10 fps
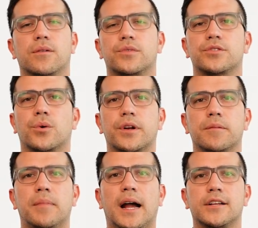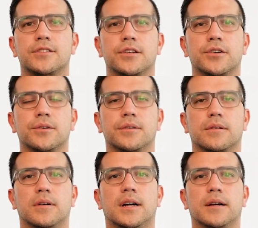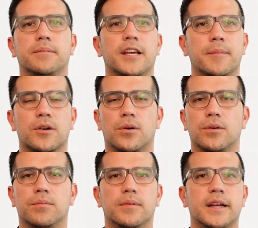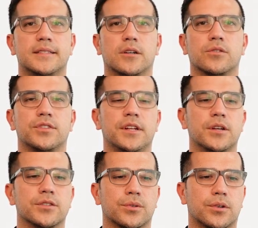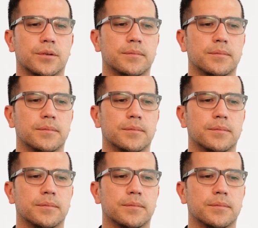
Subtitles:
resorting back to chemical anti-coccidials or